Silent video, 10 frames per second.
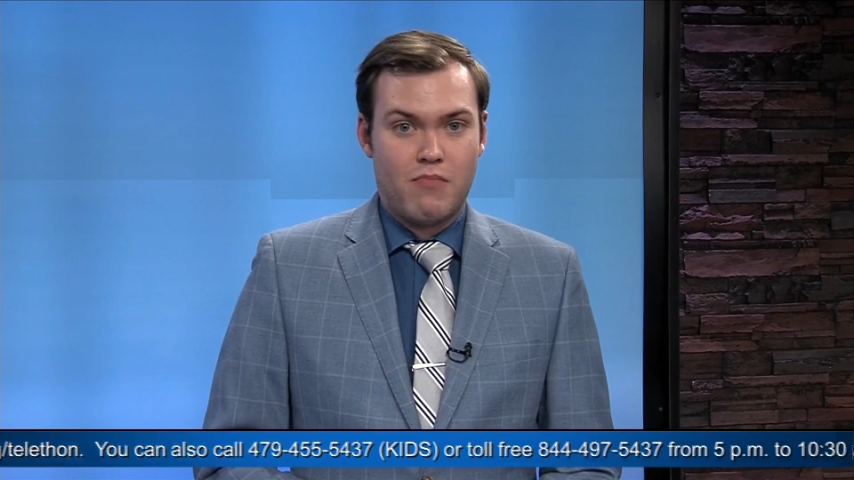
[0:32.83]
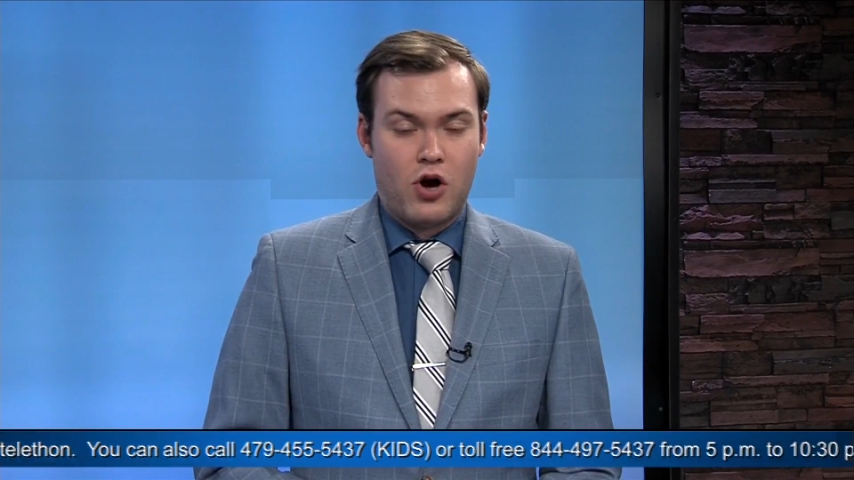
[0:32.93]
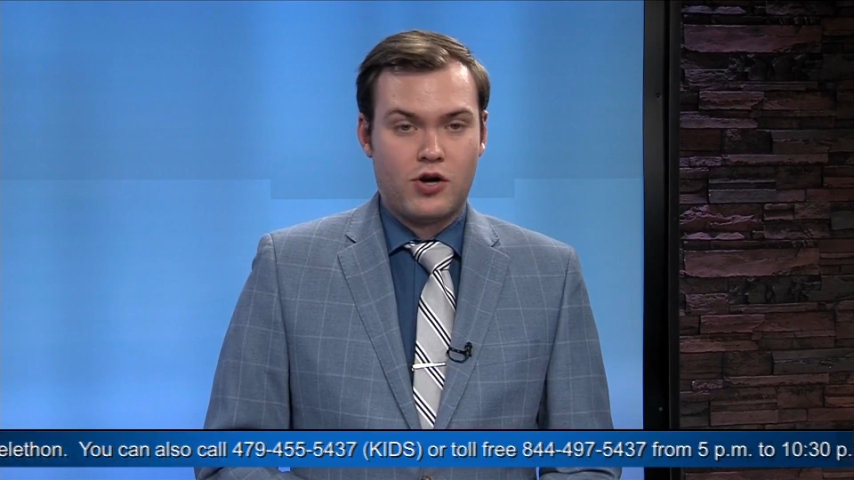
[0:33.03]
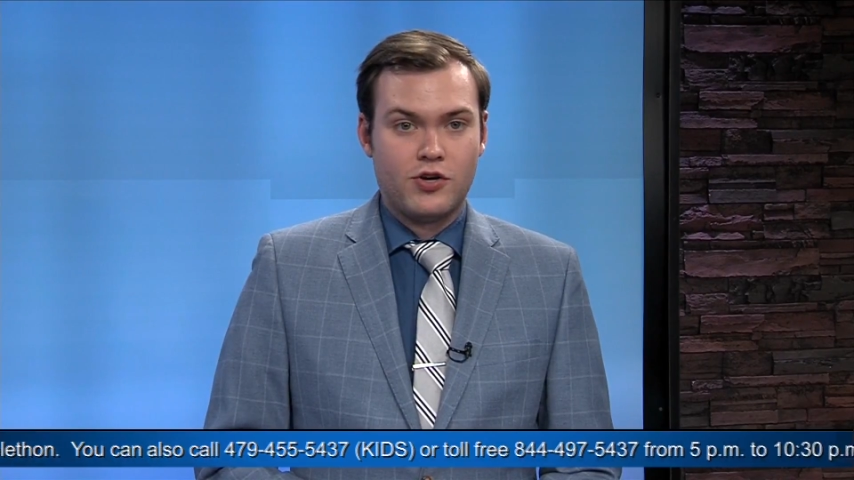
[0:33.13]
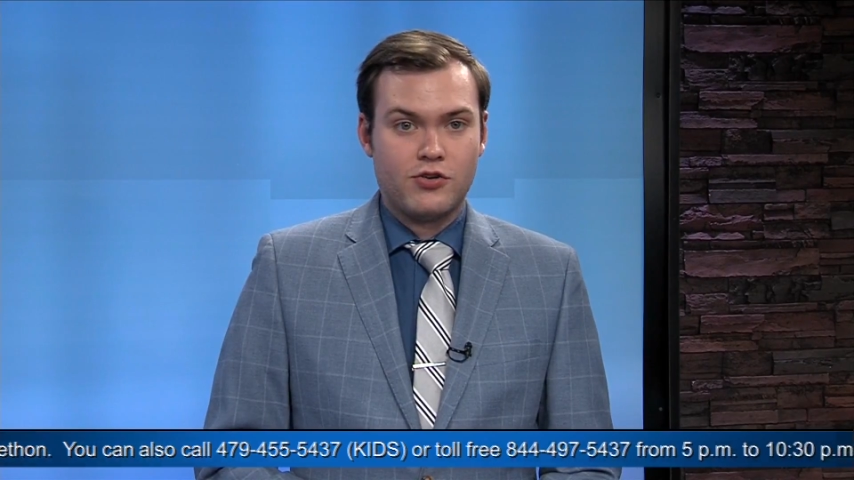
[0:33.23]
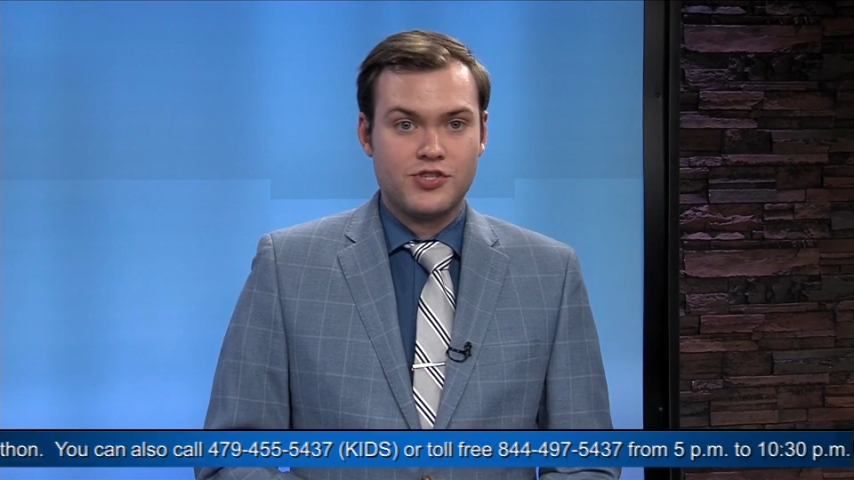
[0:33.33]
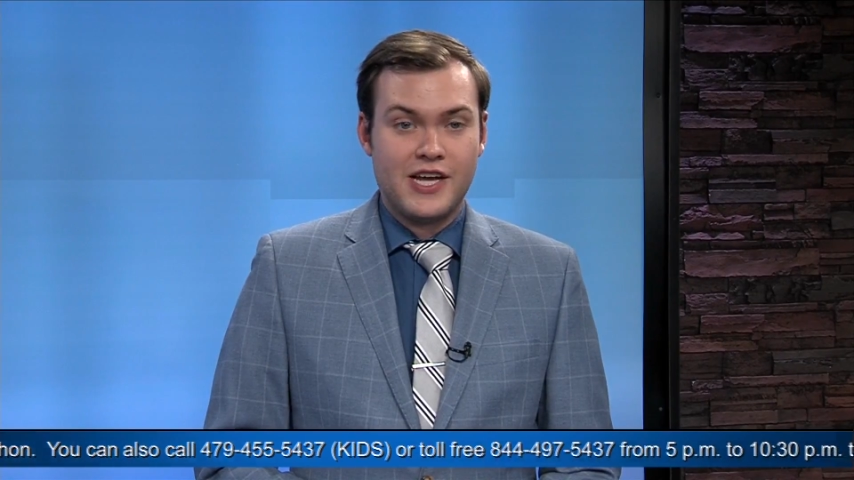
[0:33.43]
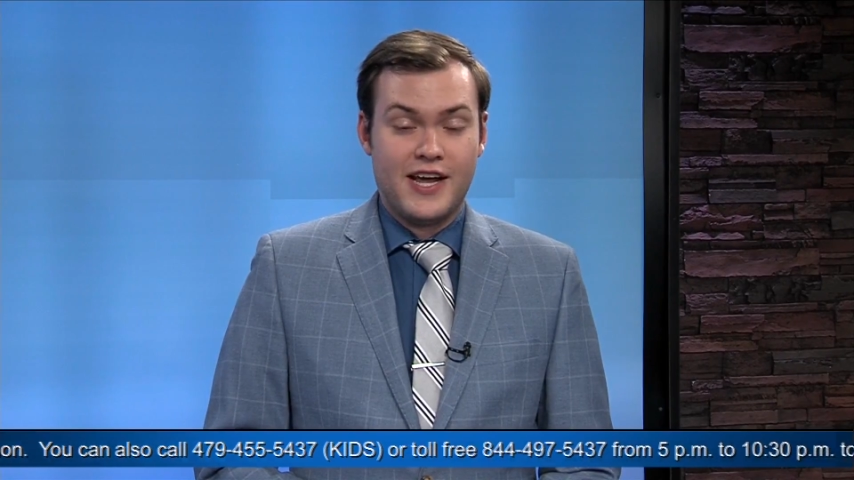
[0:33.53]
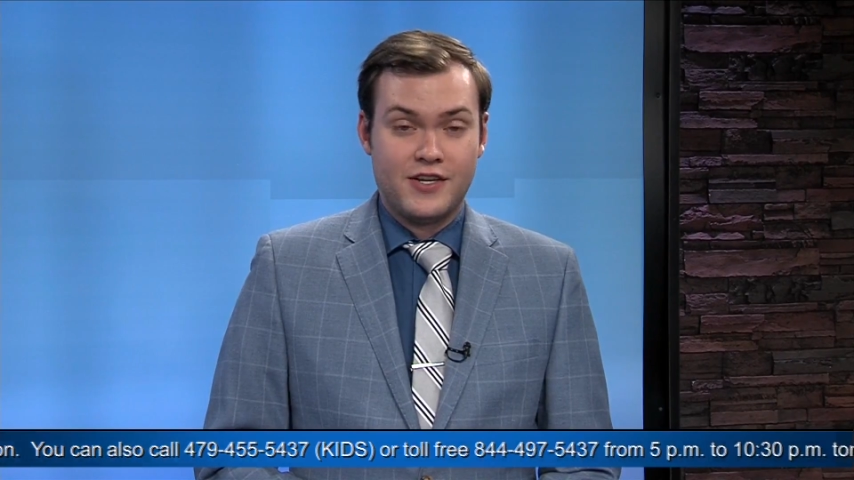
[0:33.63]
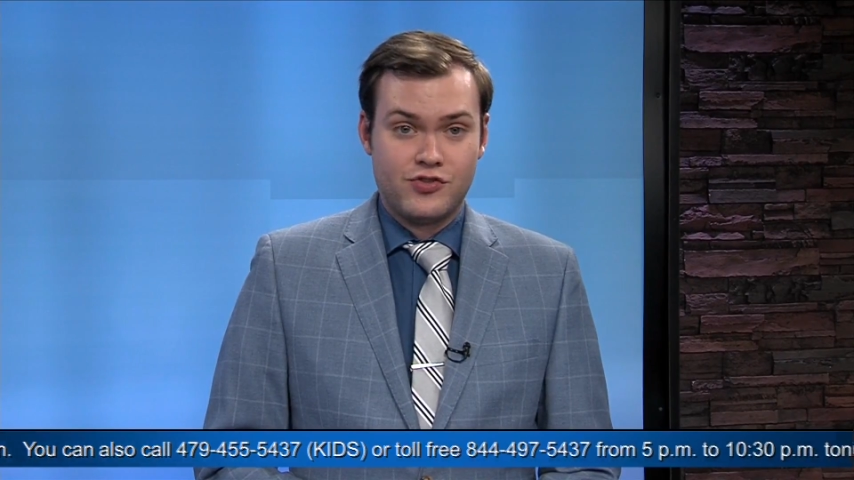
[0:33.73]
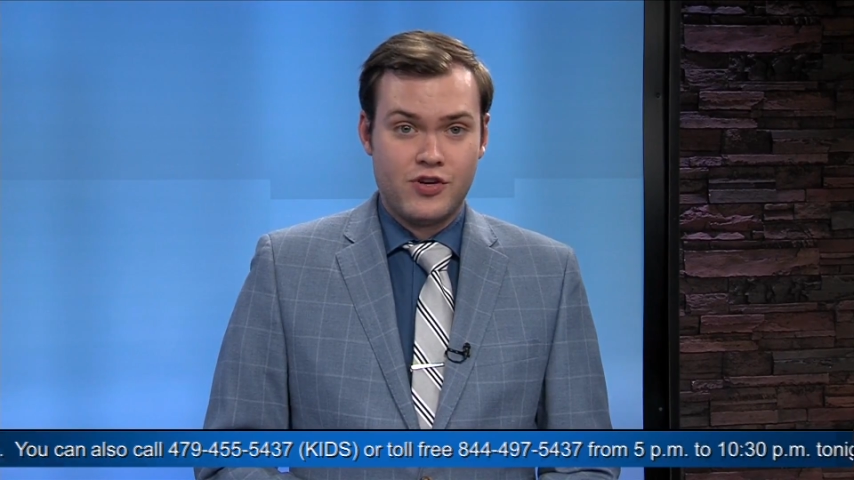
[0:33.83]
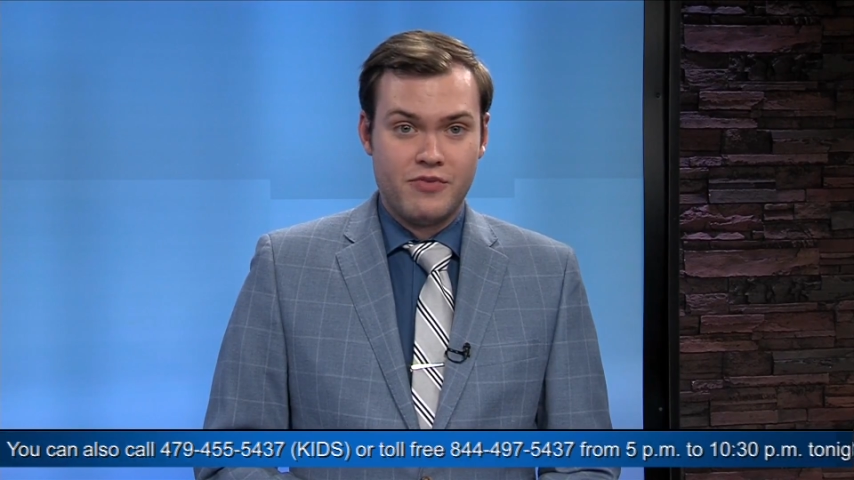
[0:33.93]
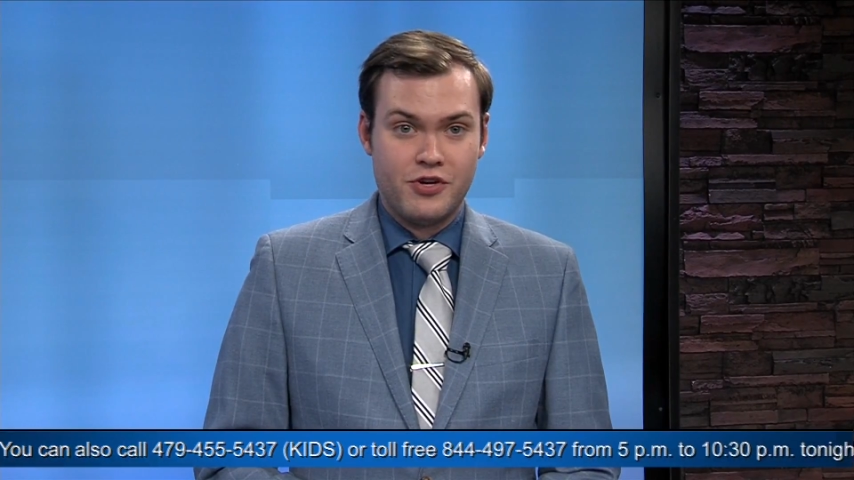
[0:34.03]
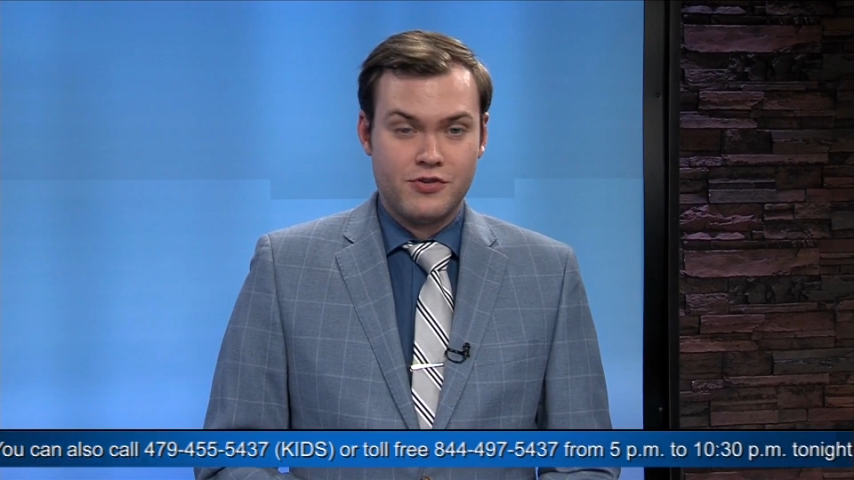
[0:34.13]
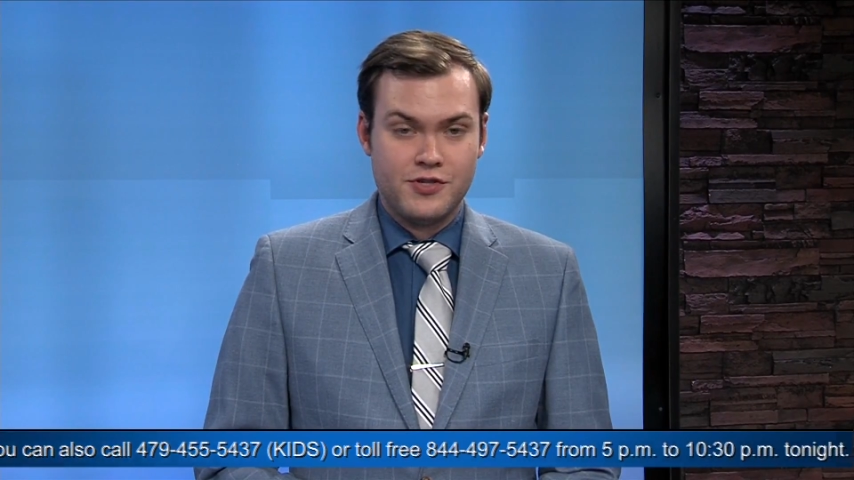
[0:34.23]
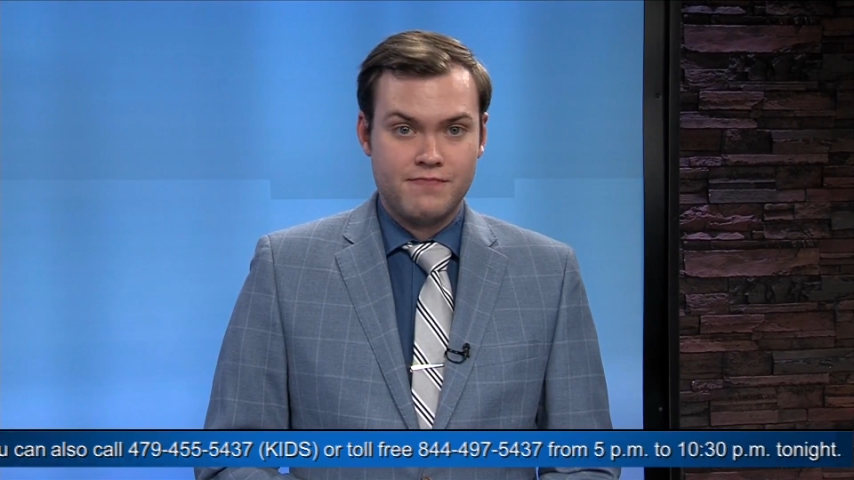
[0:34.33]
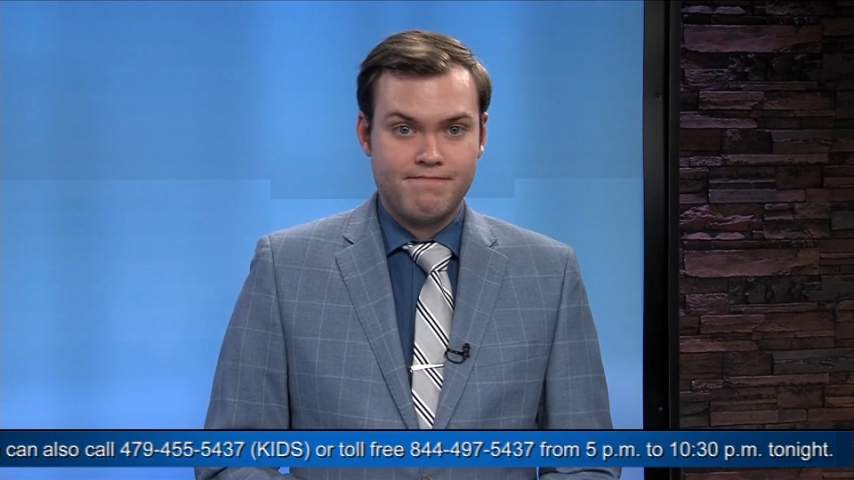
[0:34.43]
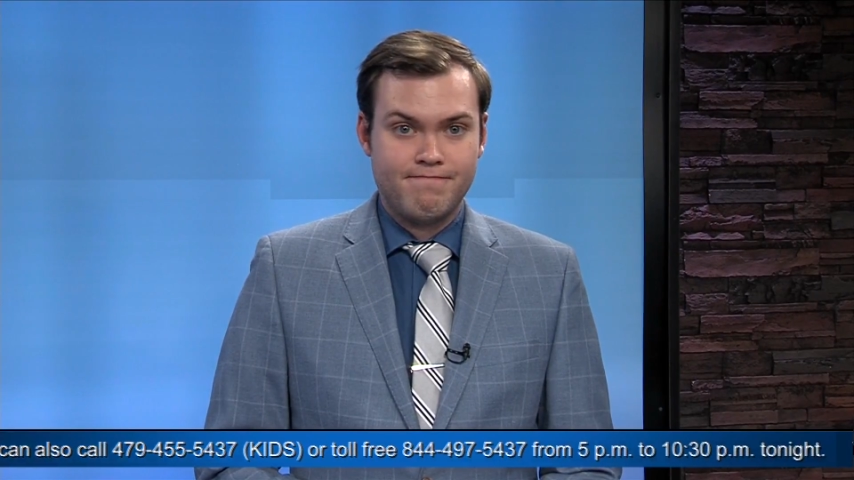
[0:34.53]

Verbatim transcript: marketers and distributors.